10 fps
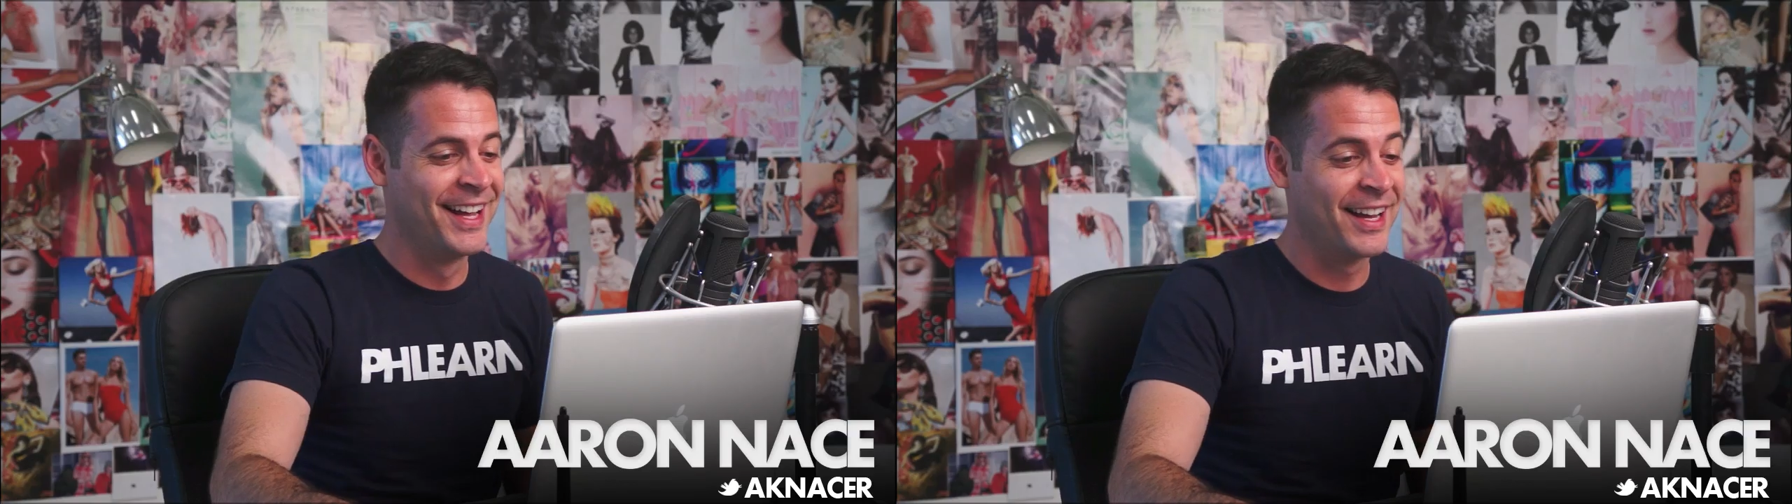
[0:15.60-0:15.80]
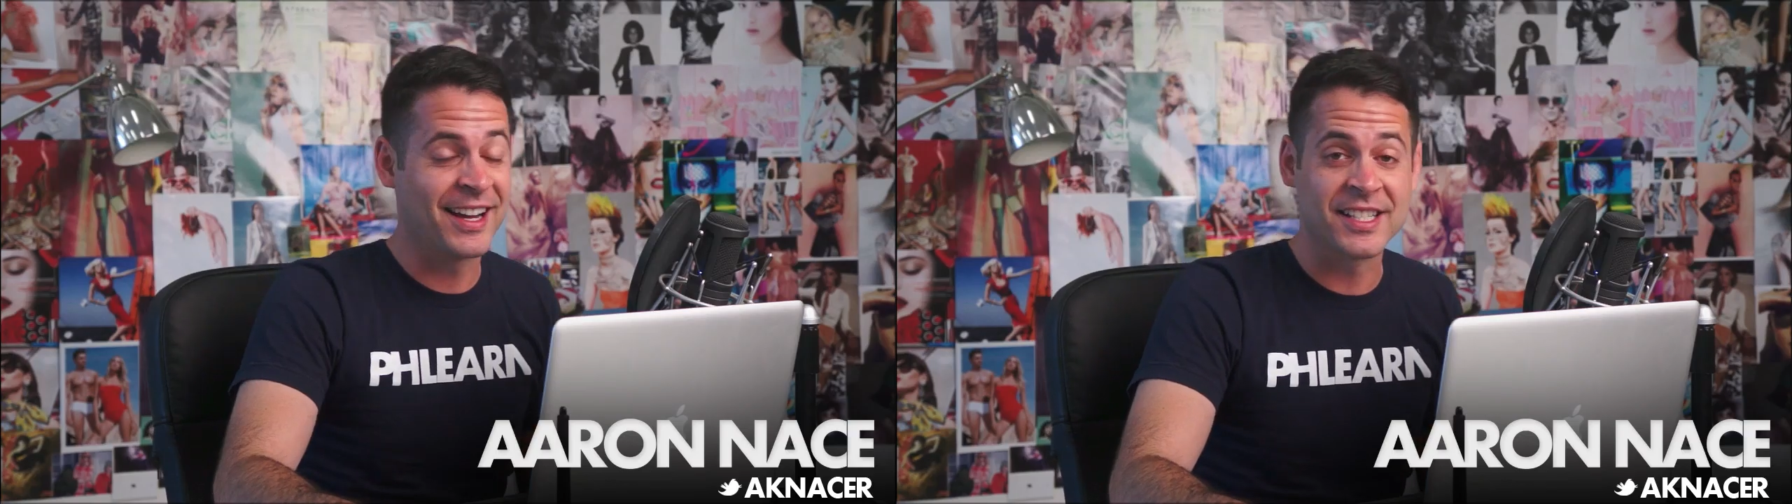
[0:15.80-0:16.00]

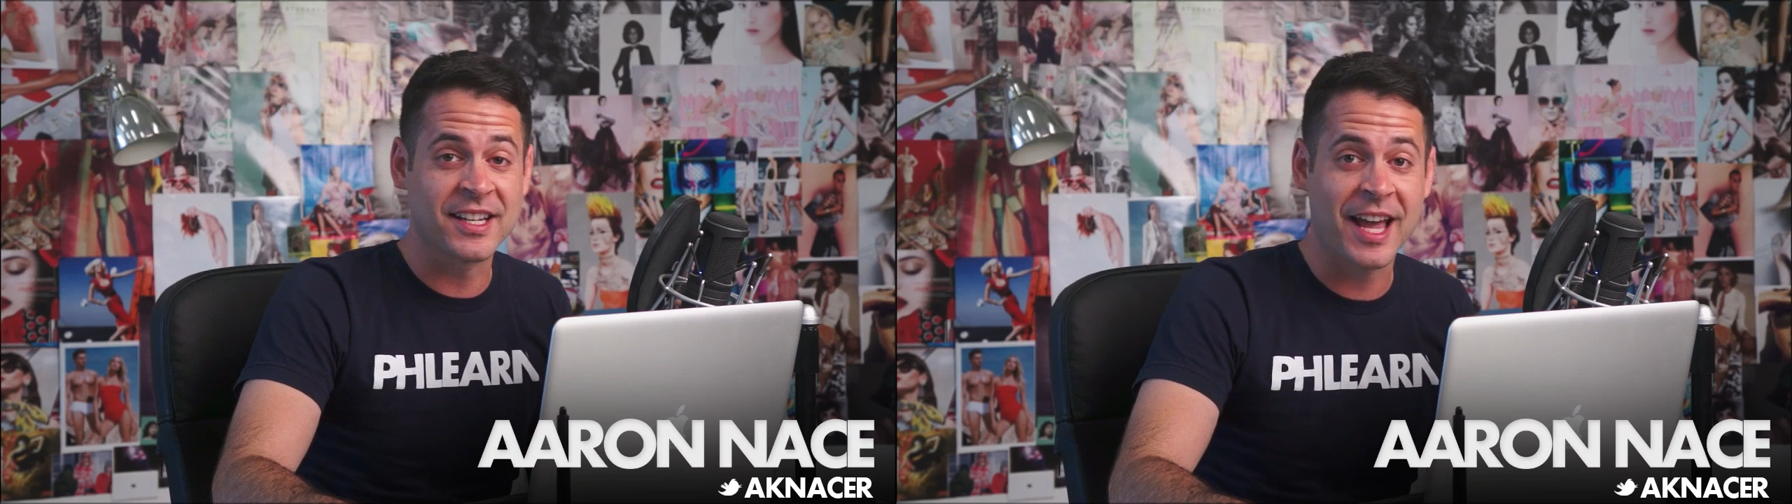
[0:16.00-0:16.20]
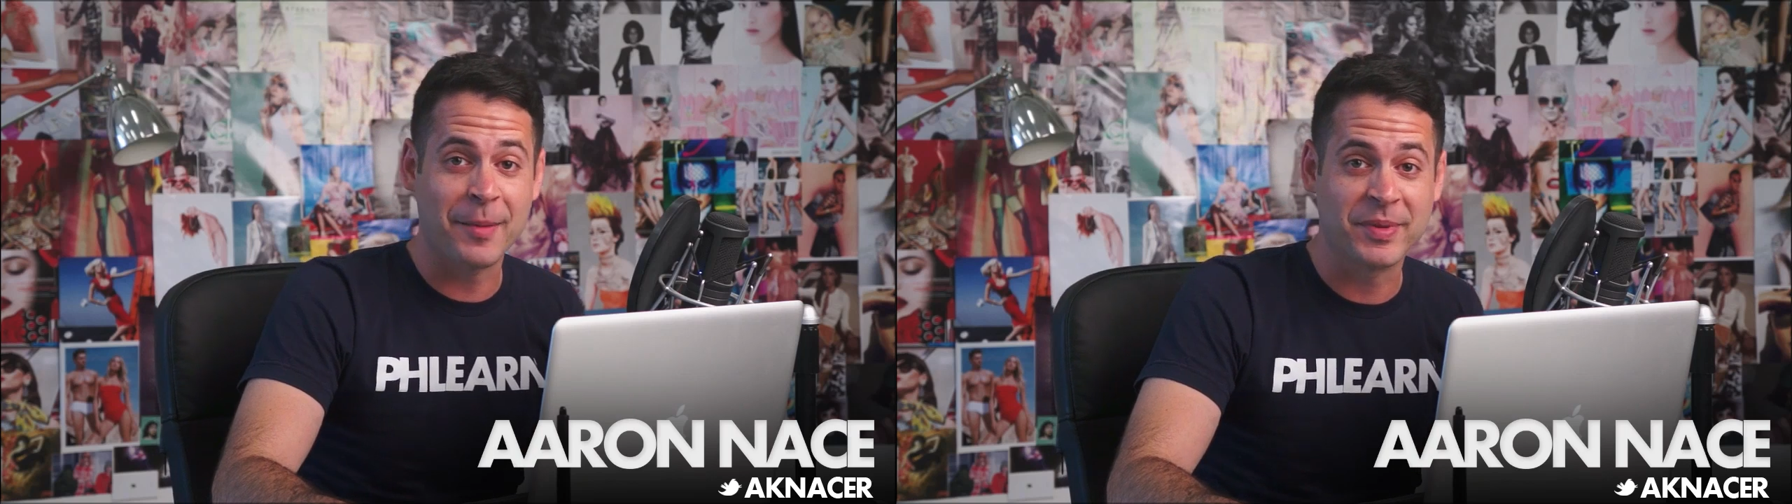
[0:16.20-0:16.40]
Because it
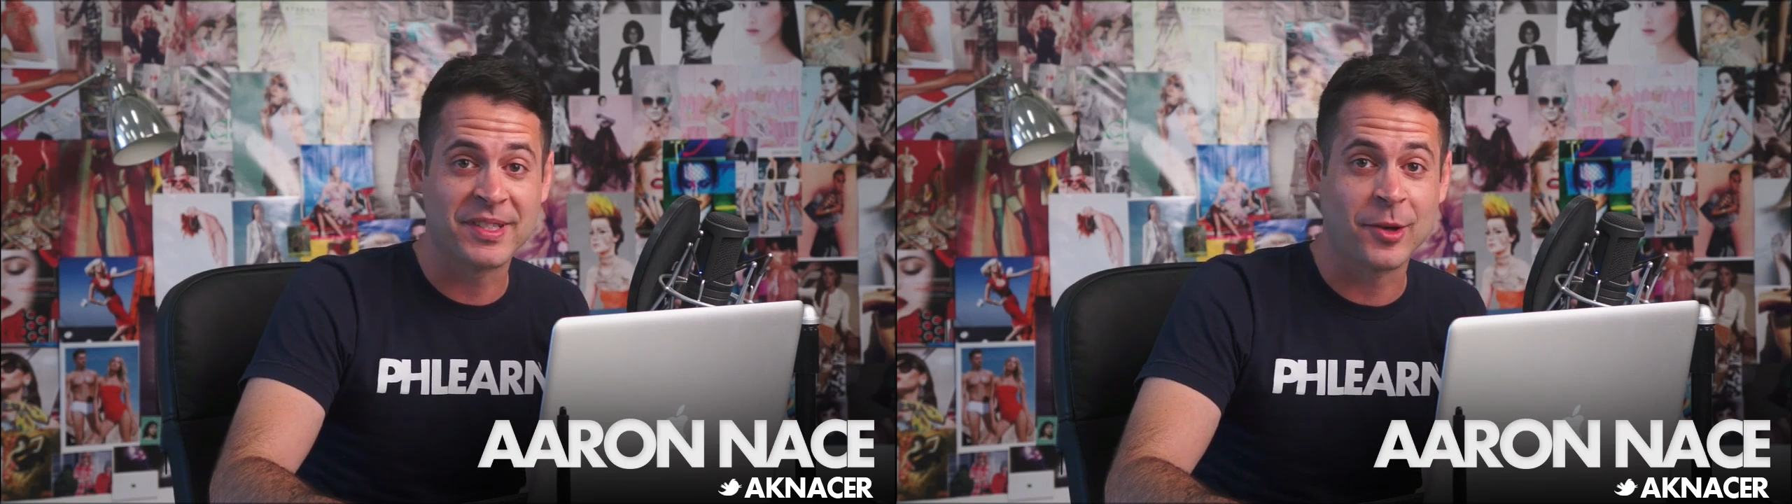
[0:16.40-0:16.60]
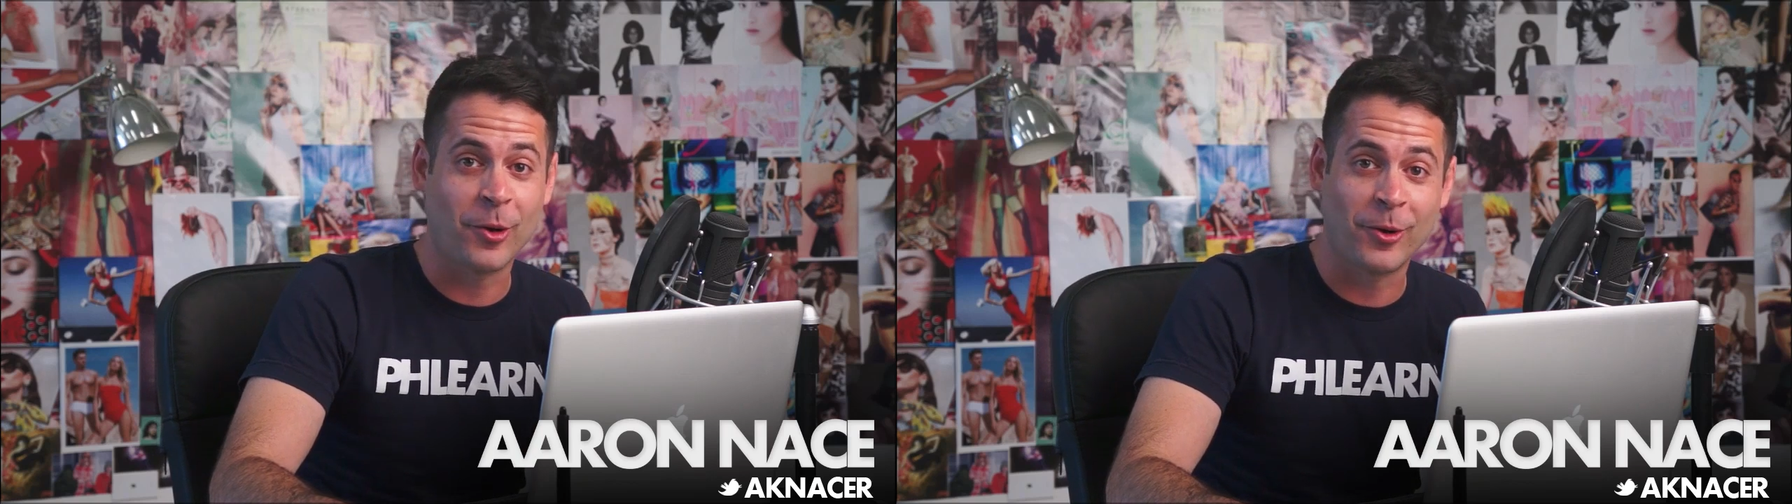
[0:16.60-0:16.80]

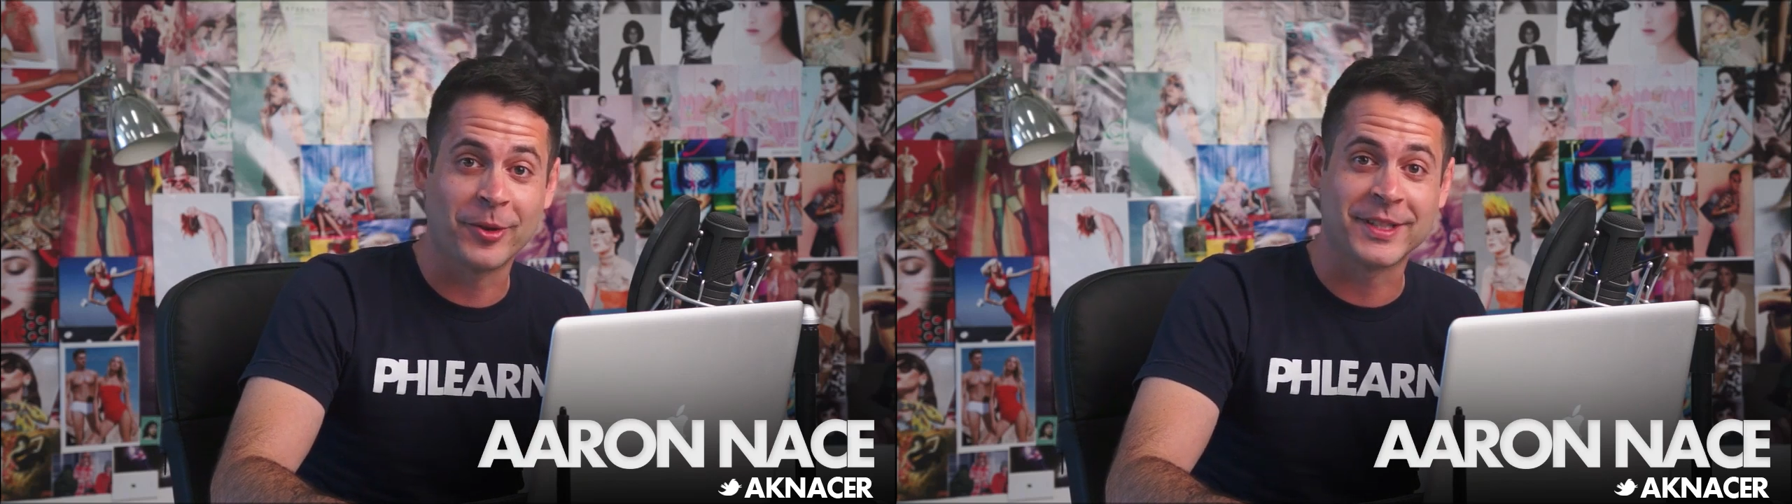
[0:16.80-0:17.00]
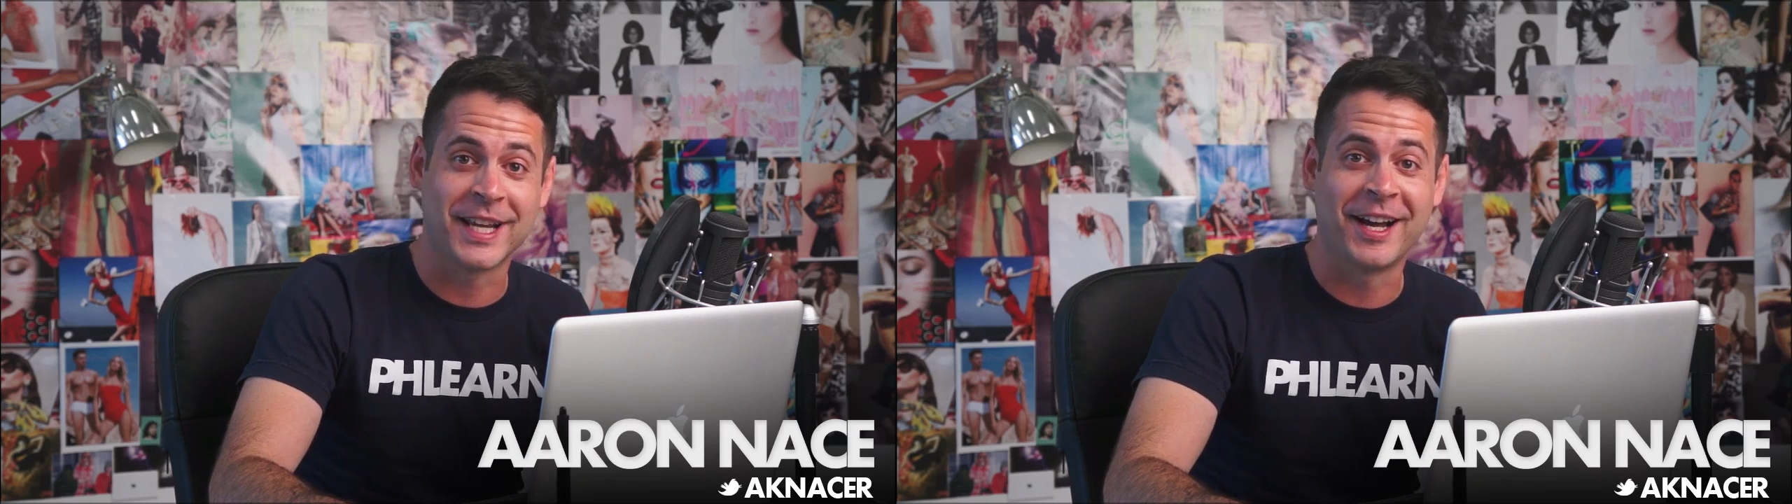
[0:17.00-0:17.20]
happens all
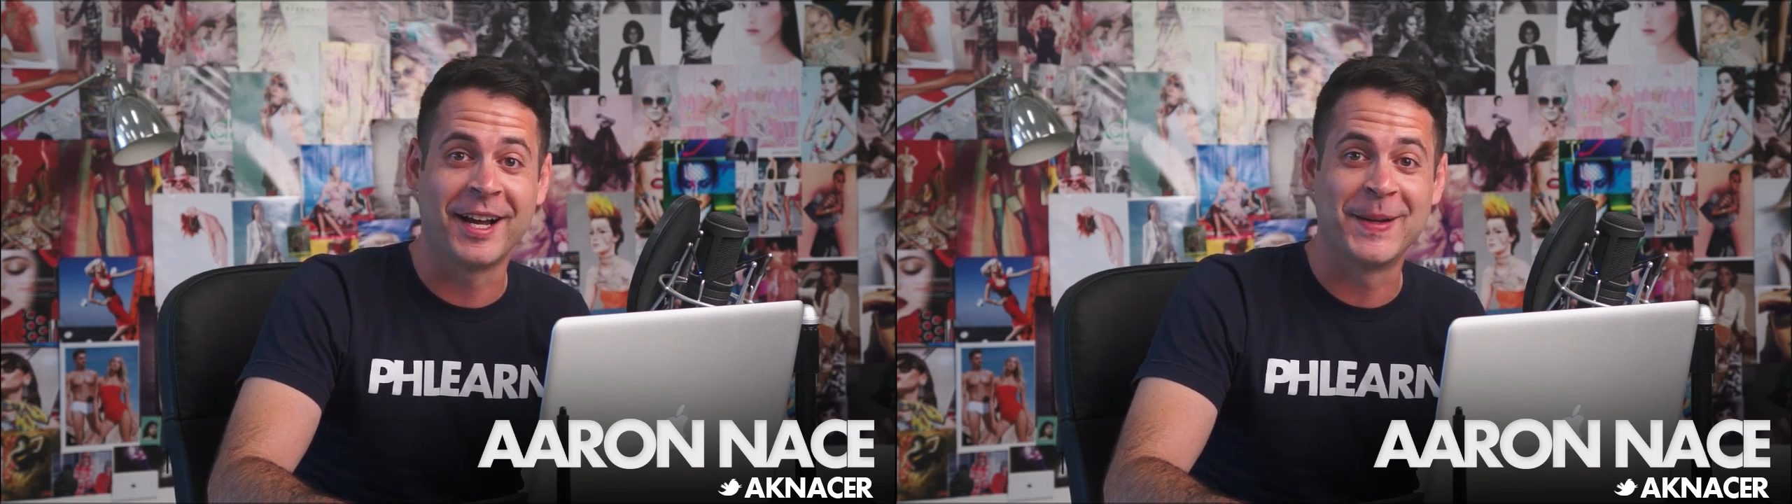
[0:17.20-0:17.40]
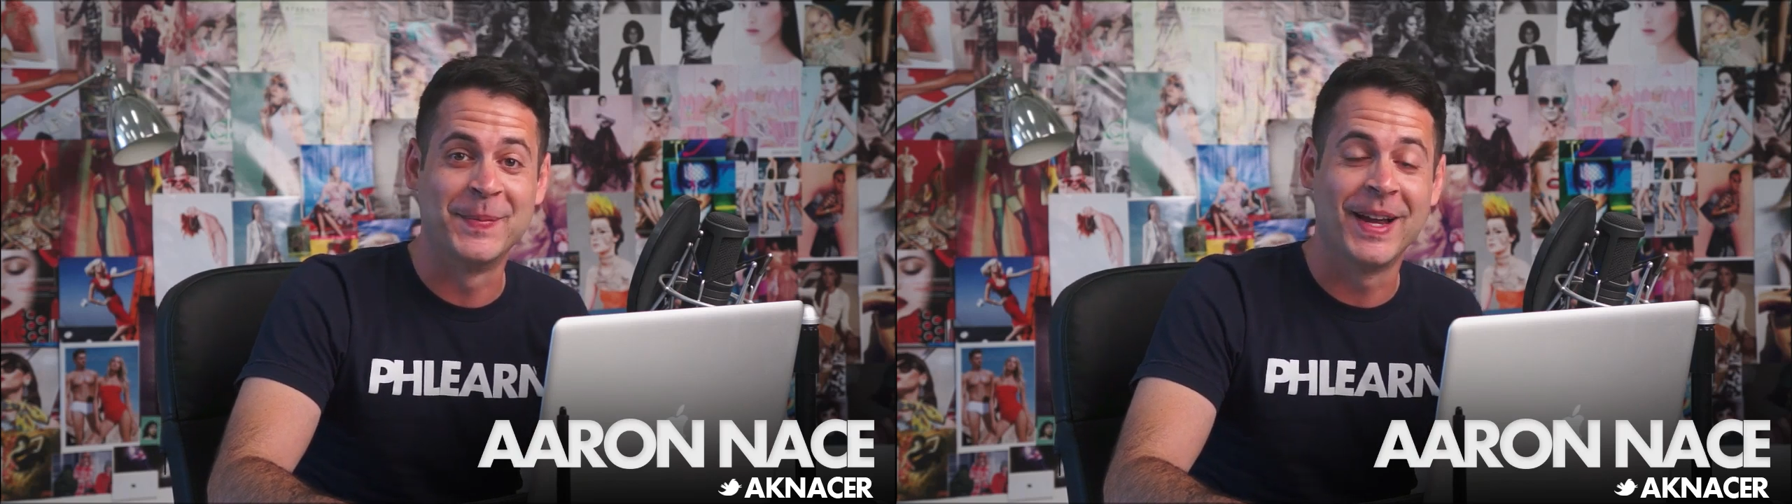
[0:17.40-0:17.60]
the time.